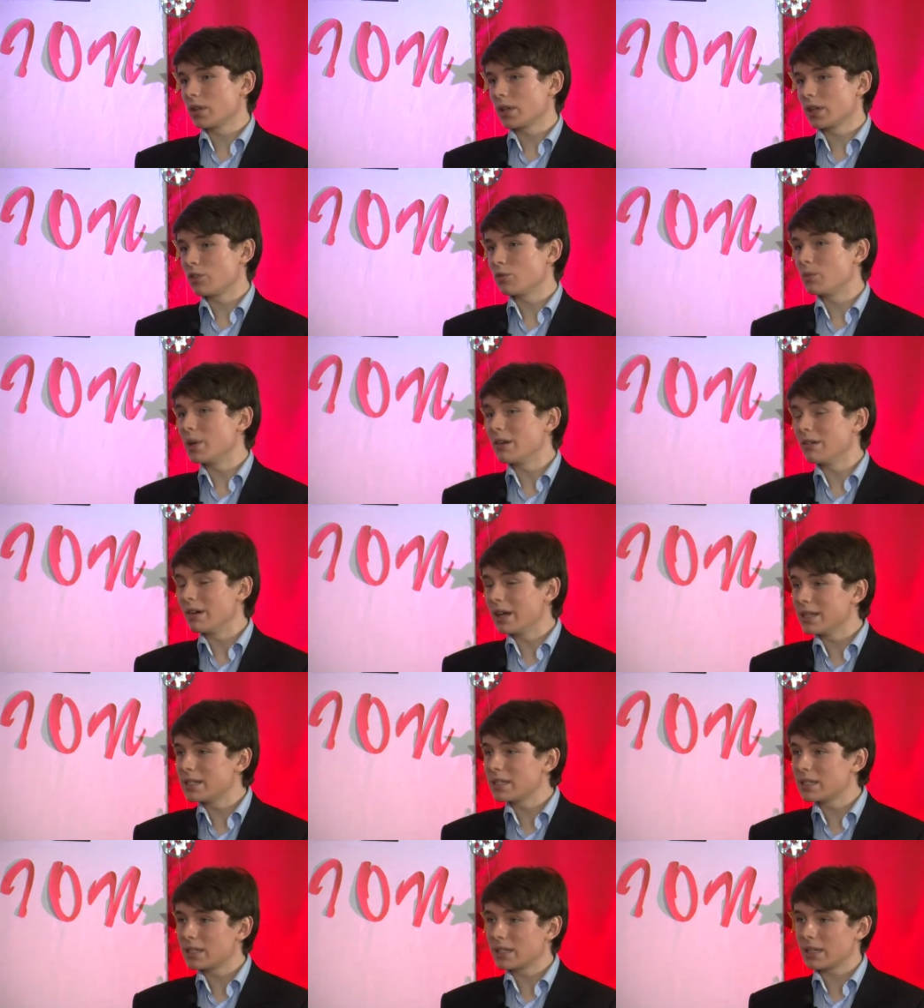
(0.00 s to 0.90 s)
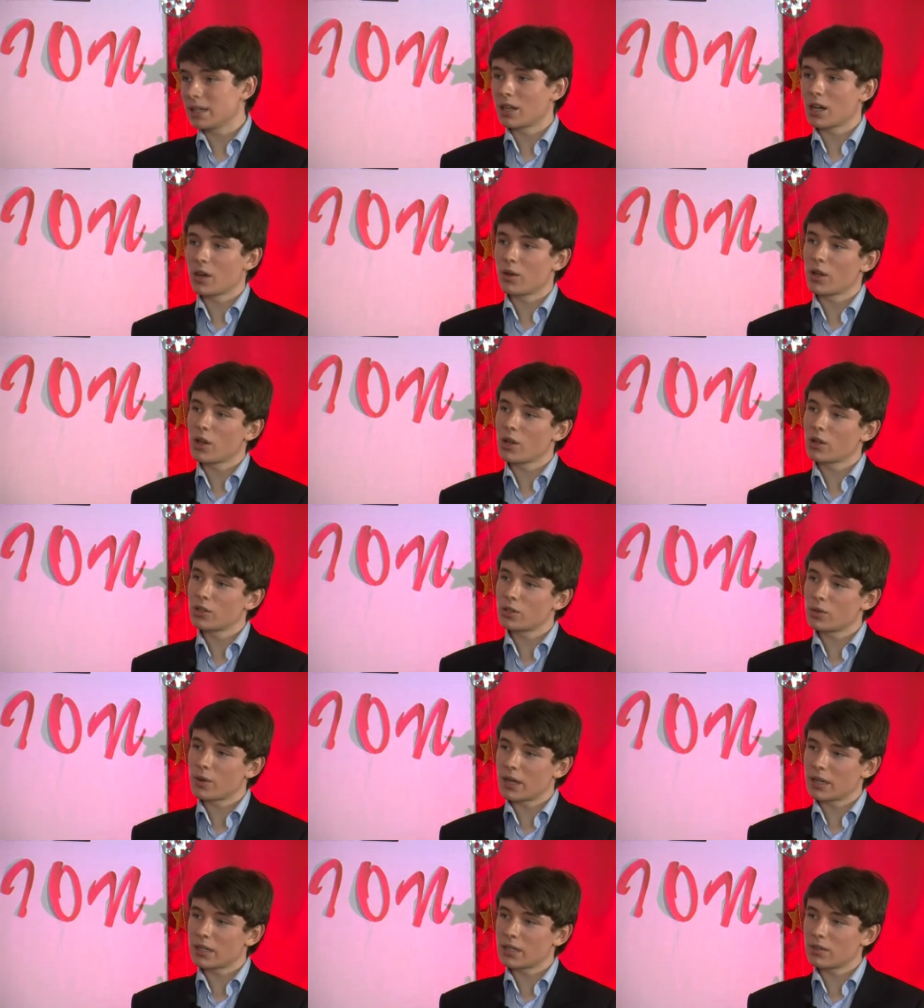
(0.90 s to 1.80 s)
give me reason to go along
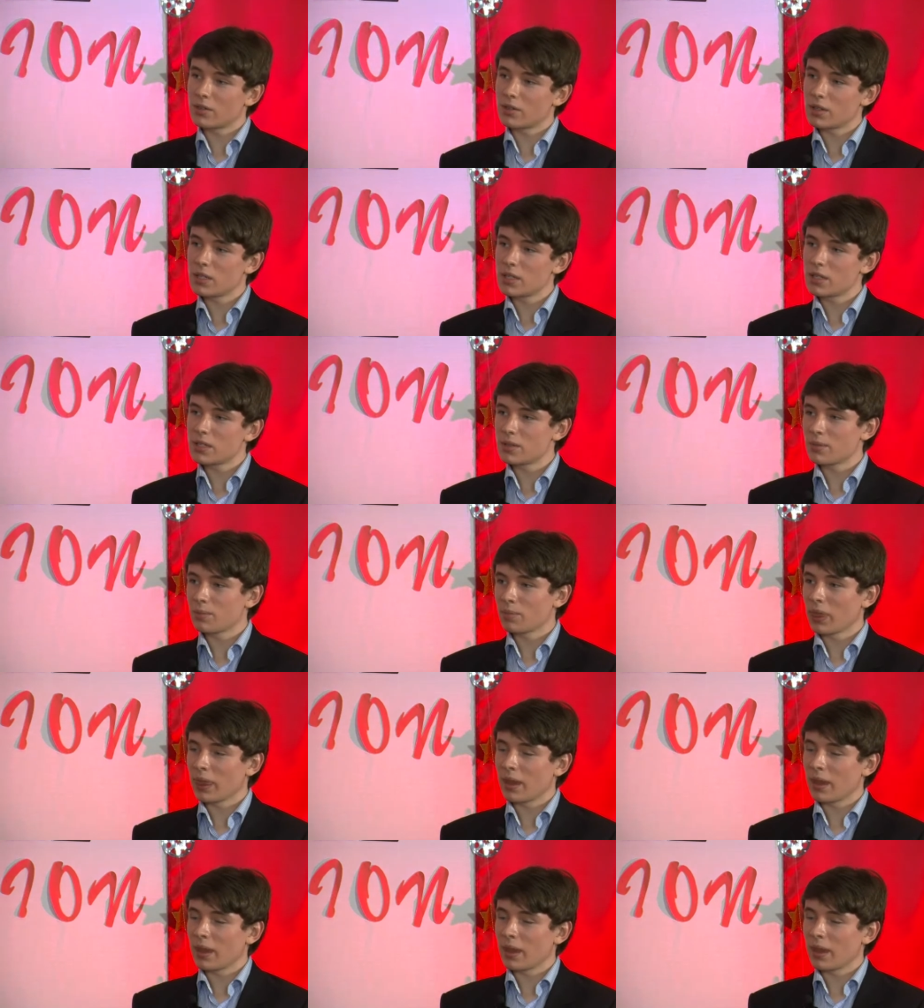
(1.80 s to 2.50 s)
to activities.